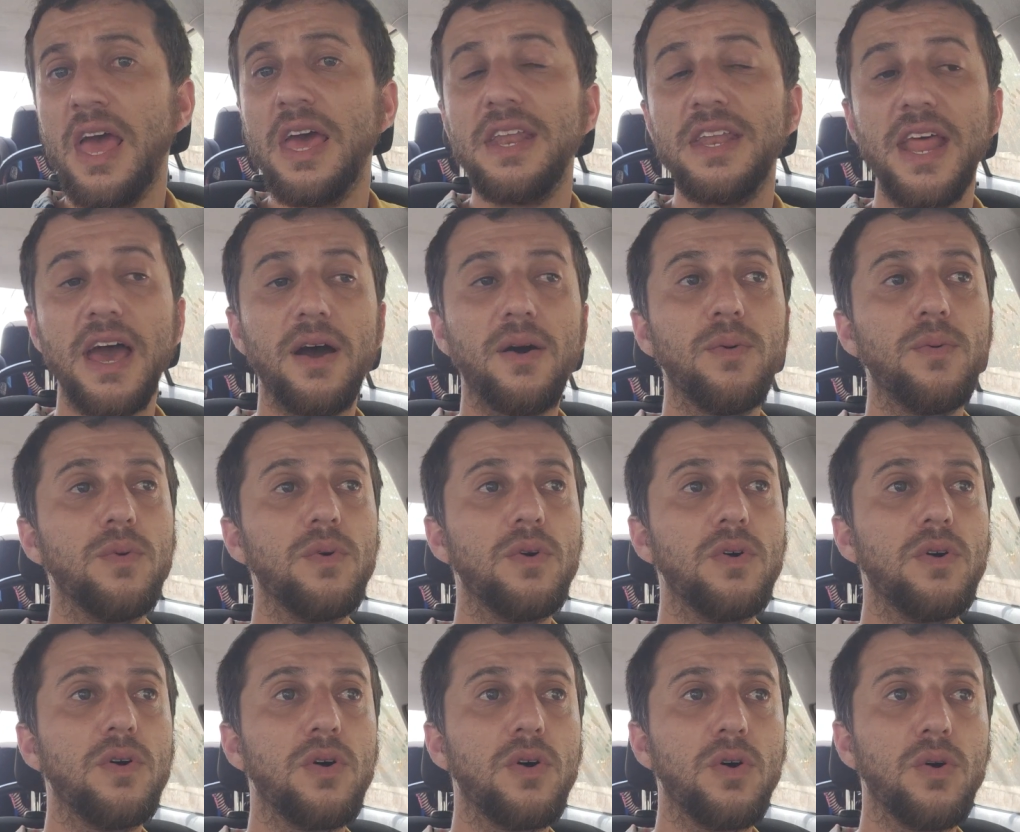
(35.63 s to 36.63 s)
Now,
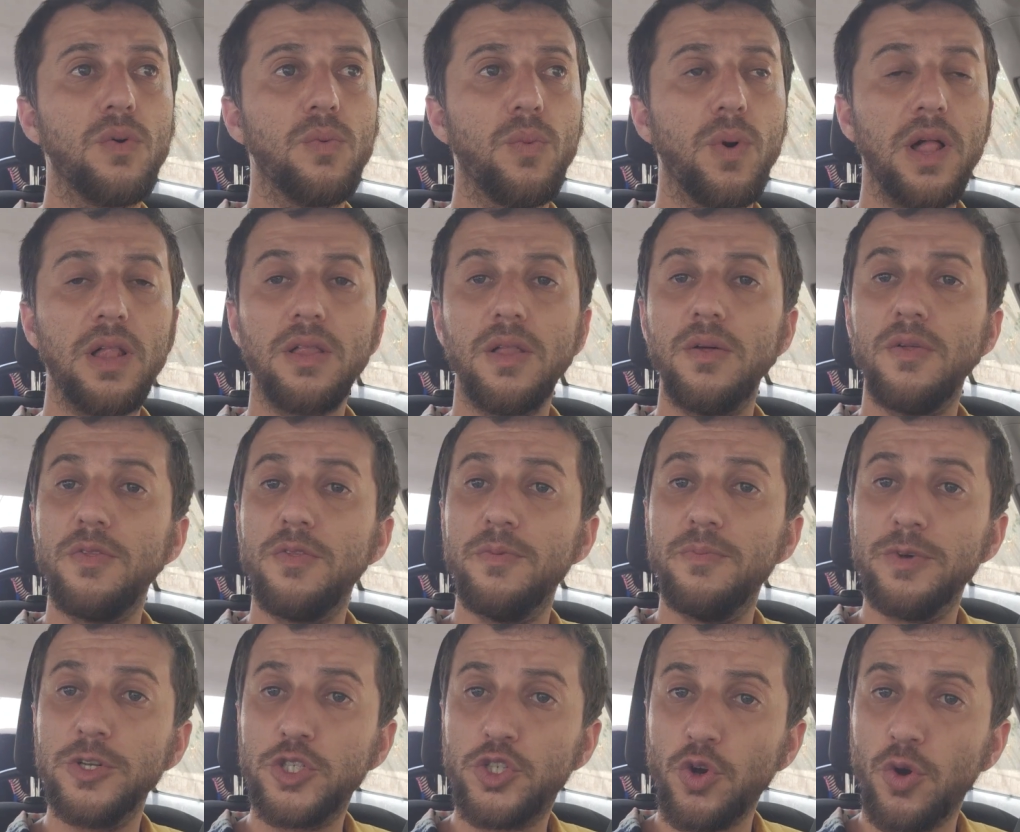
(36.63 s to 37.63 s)
while the
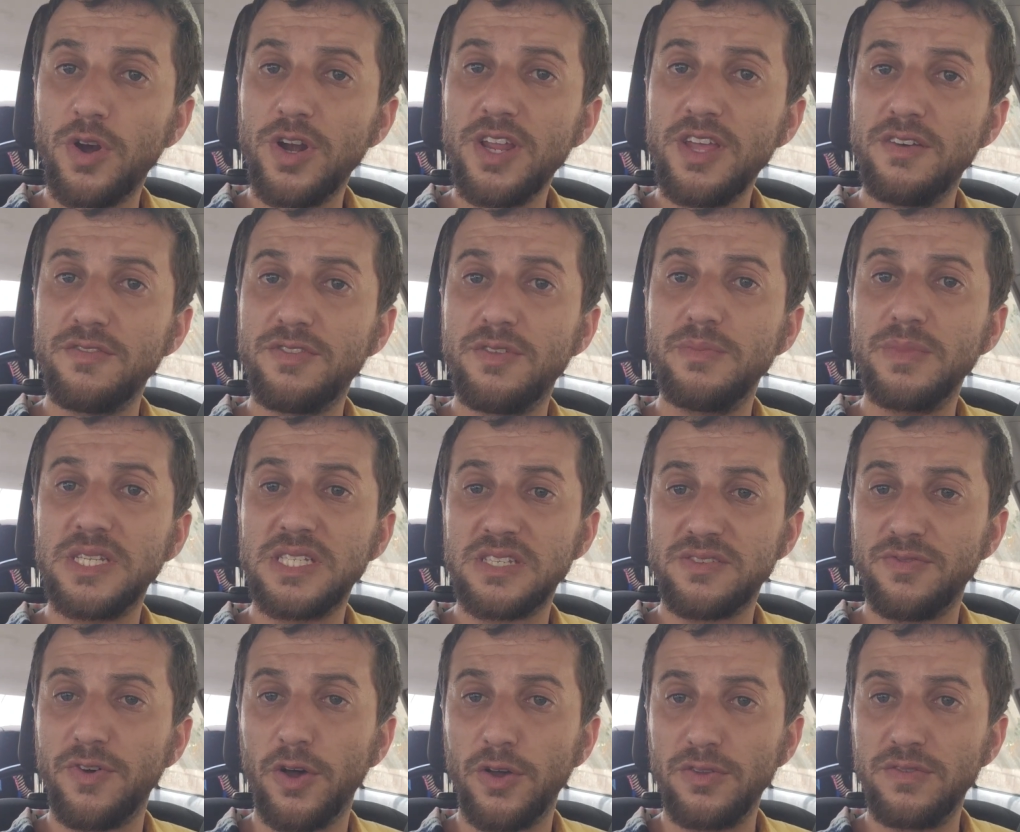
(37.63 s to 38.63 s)
majority of the
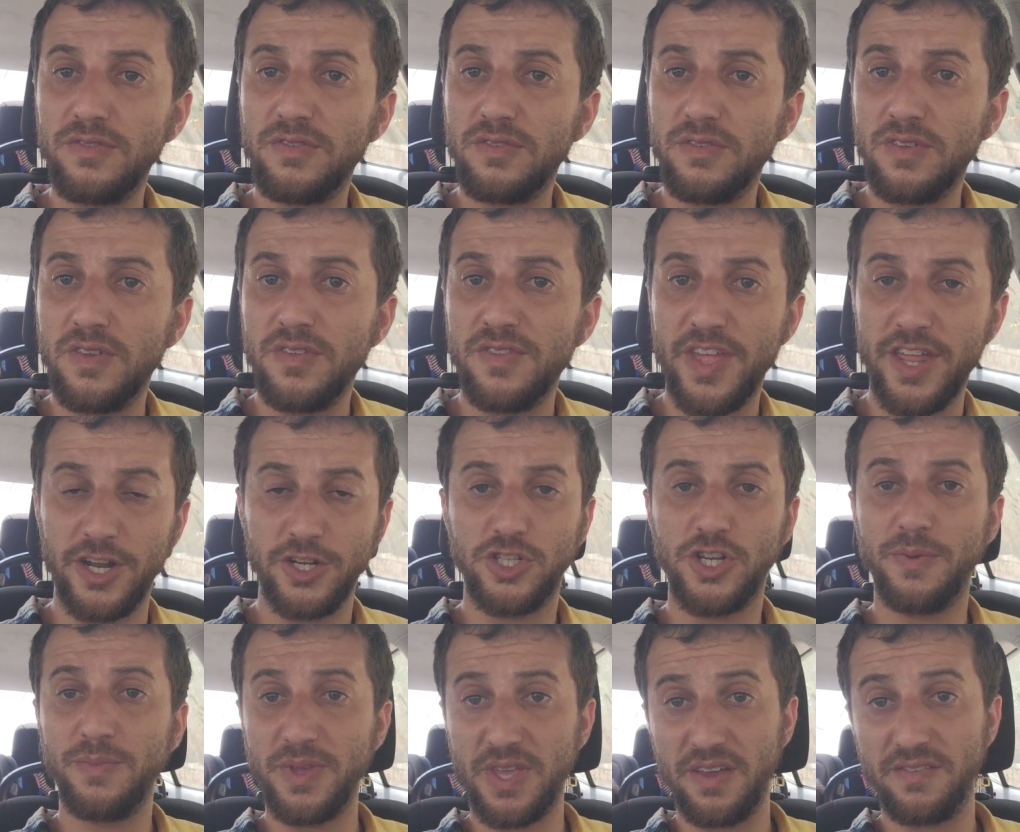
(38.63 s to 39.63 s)
mitzvot that
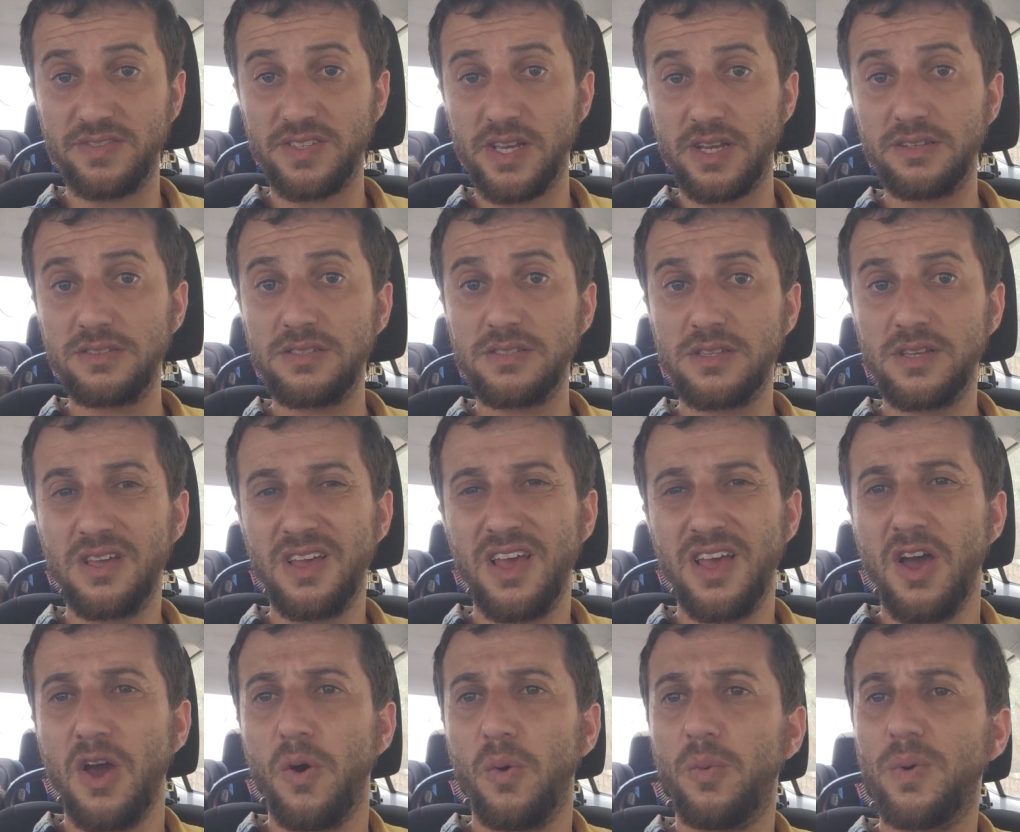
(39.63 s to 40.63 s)
Hashem gives us,
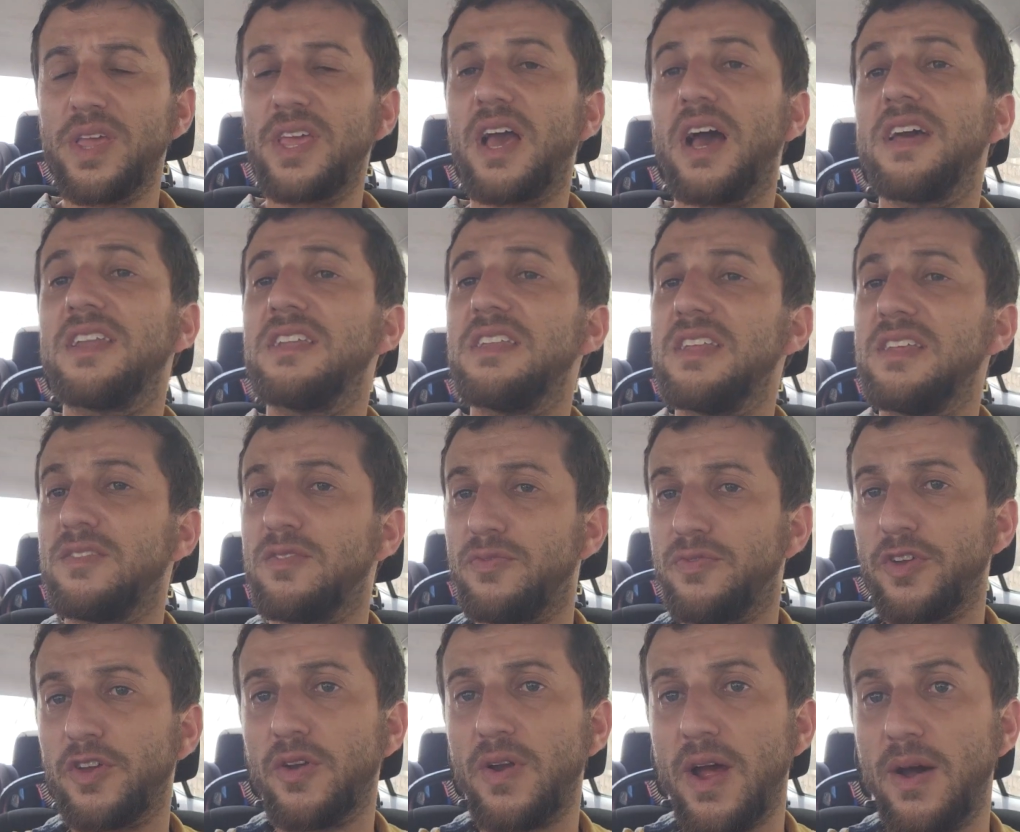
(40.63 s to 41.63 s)
we kind of need to
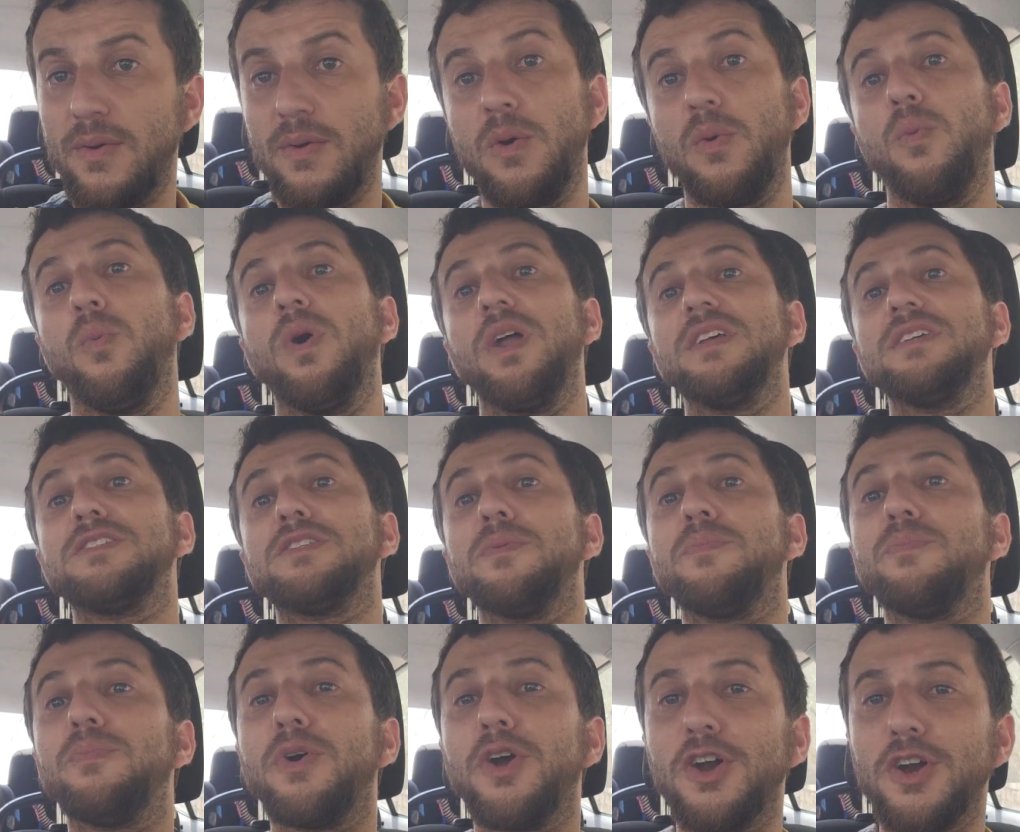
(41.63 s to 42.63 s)
figure out what is the
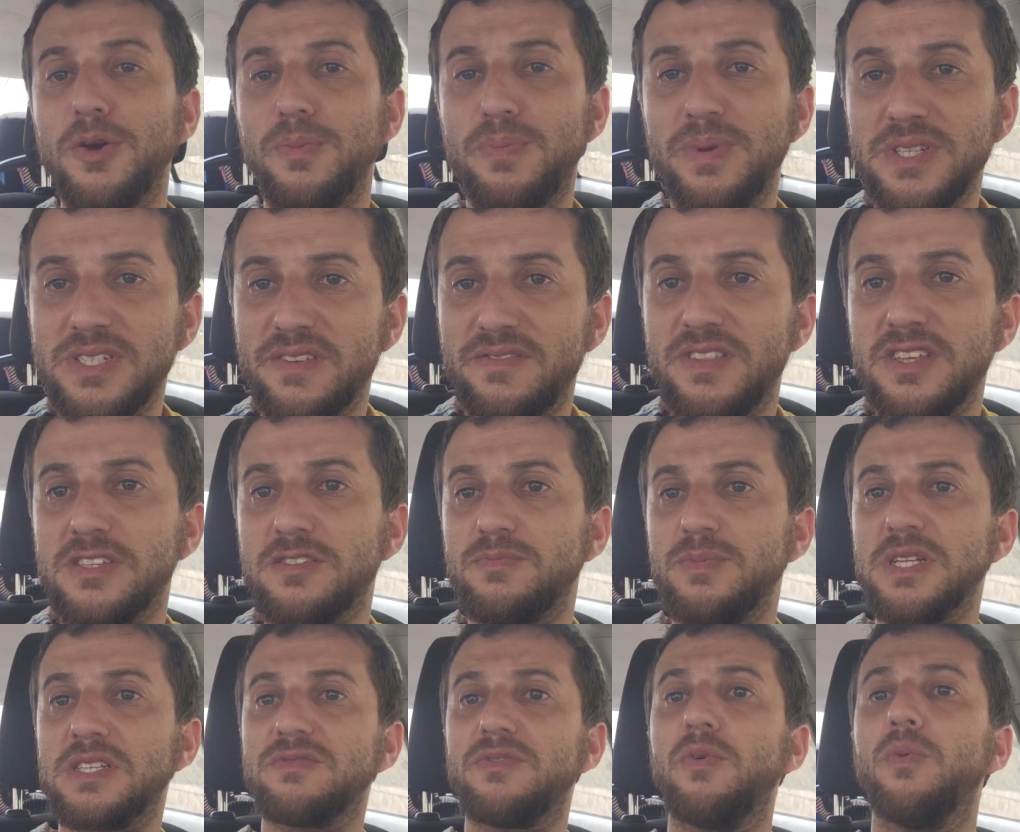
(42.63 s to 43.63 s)
purpose of this
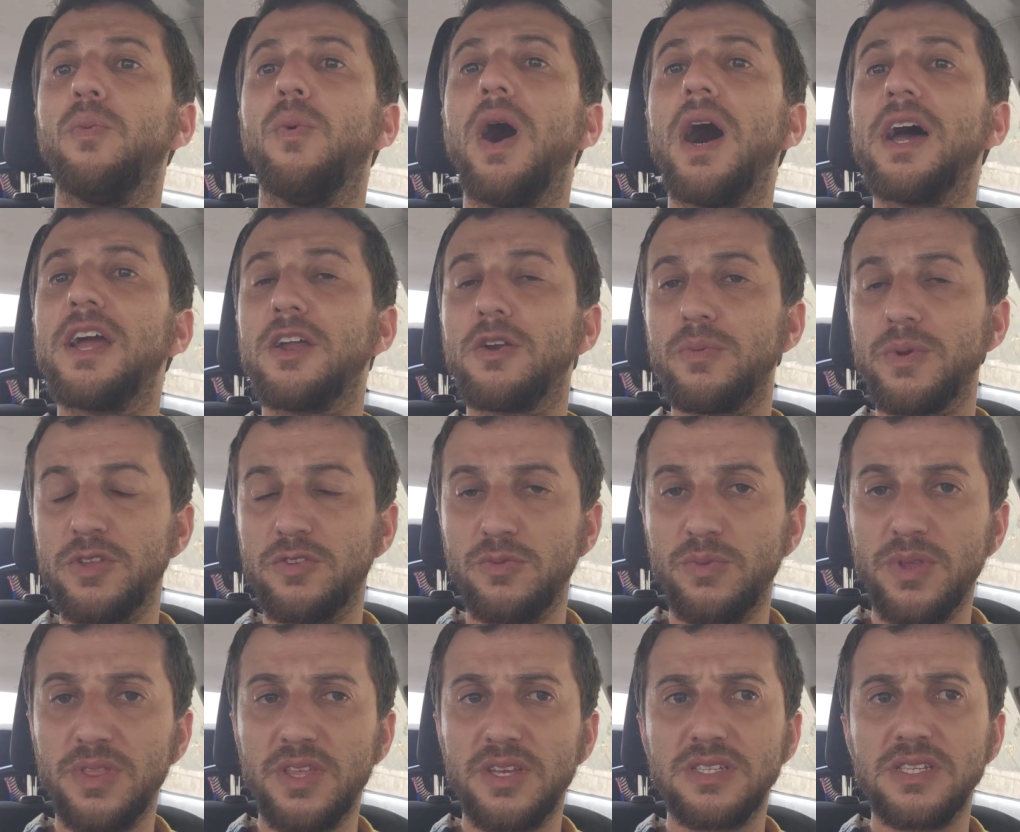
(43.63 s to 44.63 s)
mitzvah. Why are we
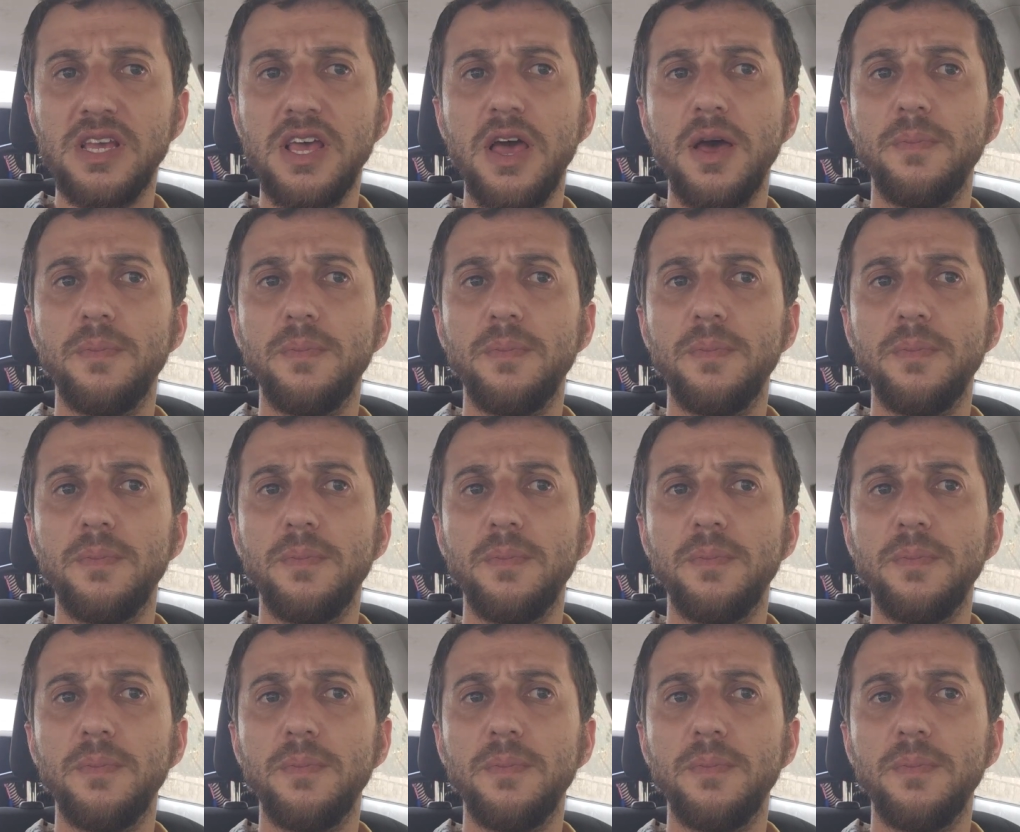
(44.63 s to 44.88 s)
doing this?